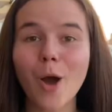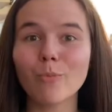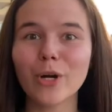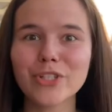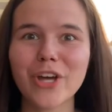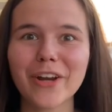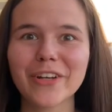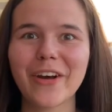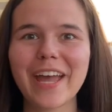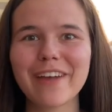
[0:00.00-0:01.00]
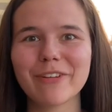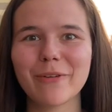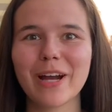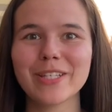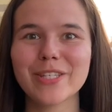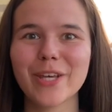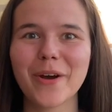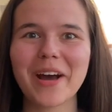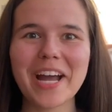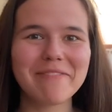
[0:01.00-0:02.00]
Buongiorno, everyone. So
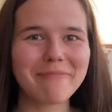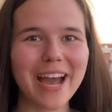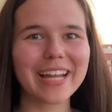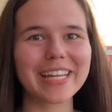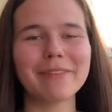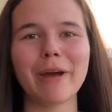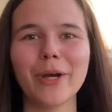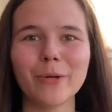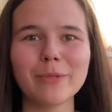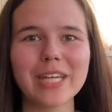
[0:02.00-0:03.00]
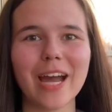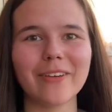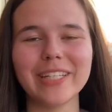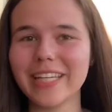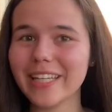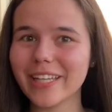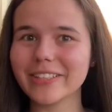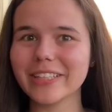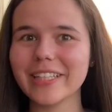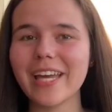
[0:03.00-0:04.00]
I am back in my hometown in
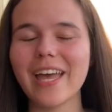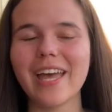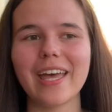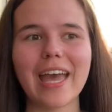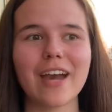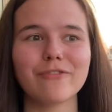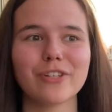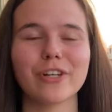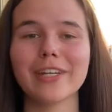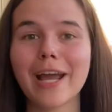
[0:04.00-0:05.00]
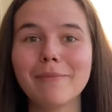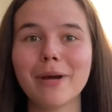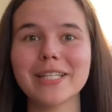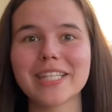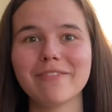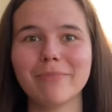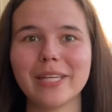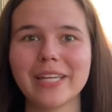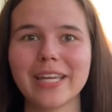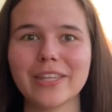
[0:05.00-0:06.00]
Italy after 9 months of
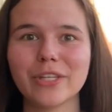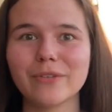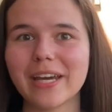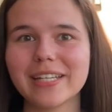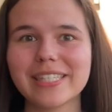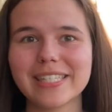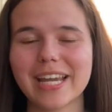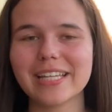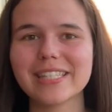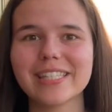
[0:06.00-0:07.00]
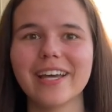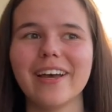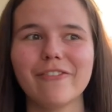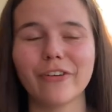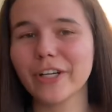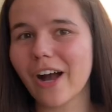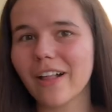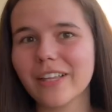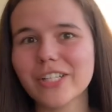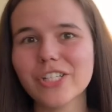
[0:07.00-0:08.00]
being in the United States for
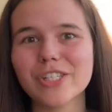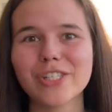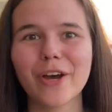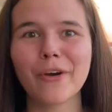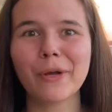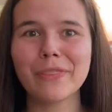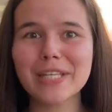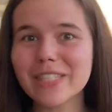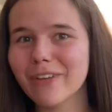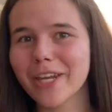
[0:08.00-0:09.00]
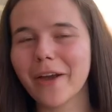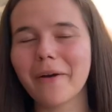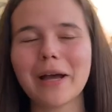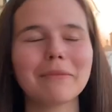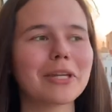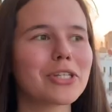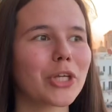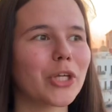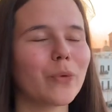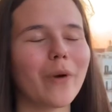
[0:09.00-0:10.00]
college. So in this video, I'm going to show
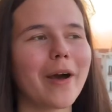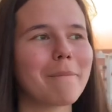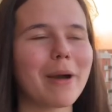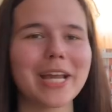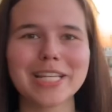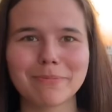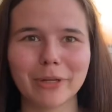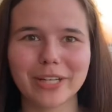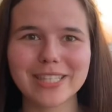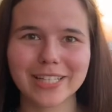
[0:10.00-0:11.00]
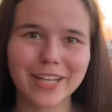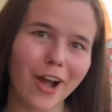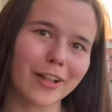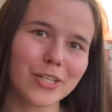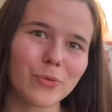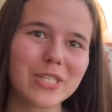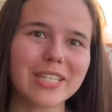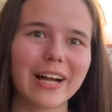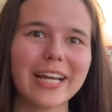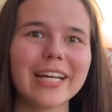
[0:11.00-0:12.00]
you what my experience in college was
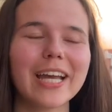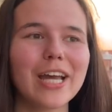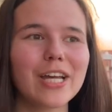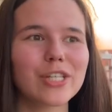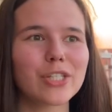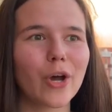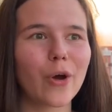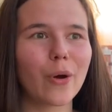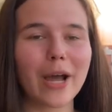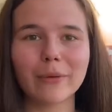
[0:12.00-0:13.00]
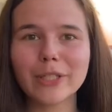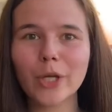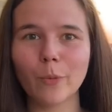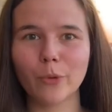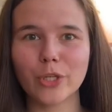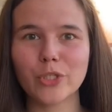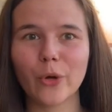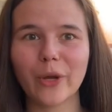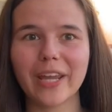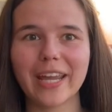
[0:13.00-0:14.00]
like. So I really hope you
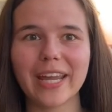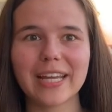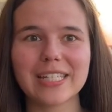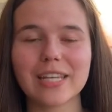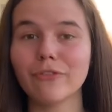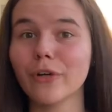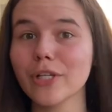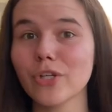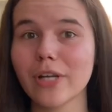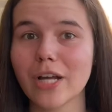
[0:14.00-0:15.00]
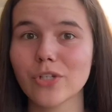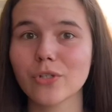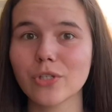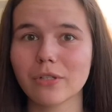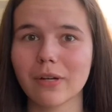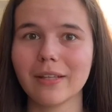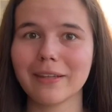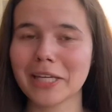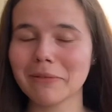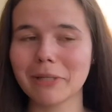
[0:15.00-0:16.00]
enjoy. And if you're an international student
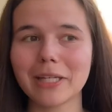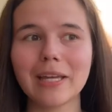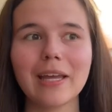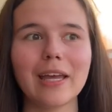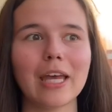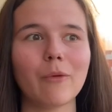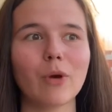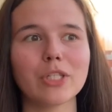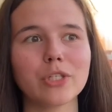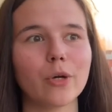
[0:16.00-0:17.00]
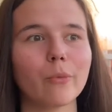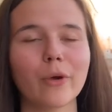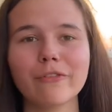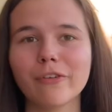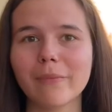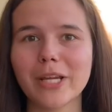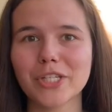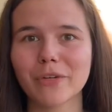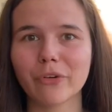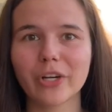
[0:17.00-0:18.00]
like me and want to know more
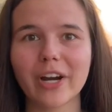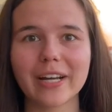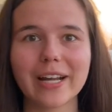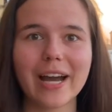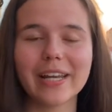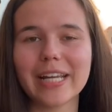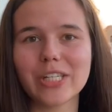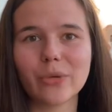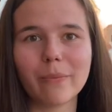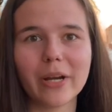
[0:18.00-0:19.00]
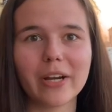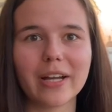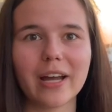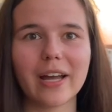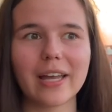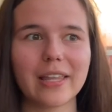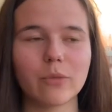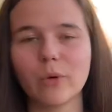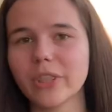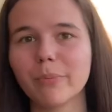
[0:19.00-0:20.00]
information regarding how to get to America
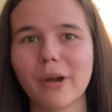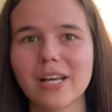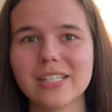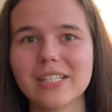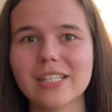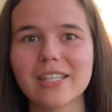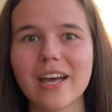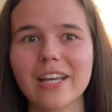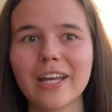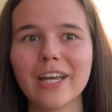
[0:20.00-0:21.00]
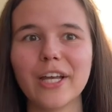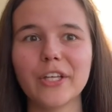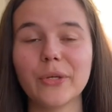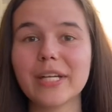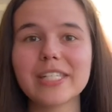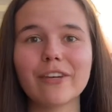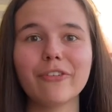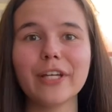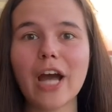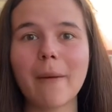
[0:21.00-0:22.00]
and what the process is like, you can
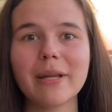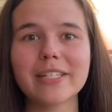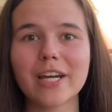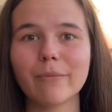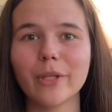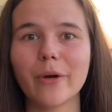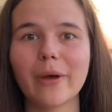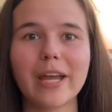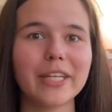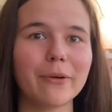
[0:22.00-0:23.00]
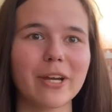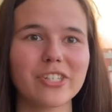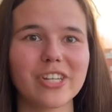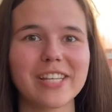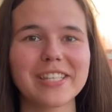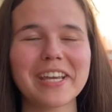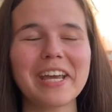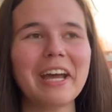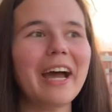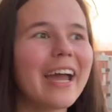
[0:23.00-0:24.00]
definitely comment down below any questions
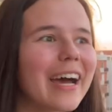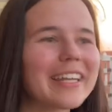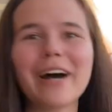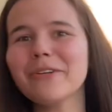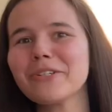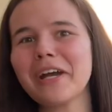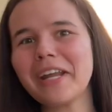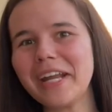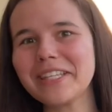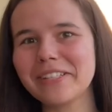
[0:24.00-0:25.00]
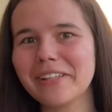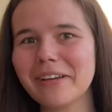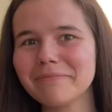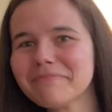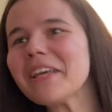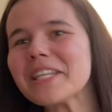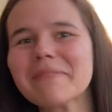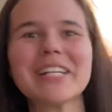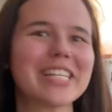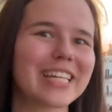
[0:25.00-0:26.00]
and I will try to answer them as
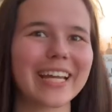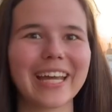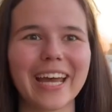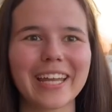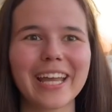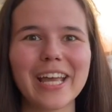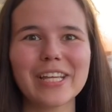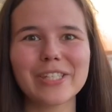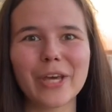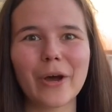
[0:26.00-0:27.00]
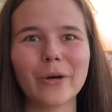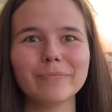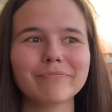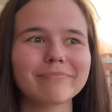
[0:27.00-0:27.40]
much as I can. So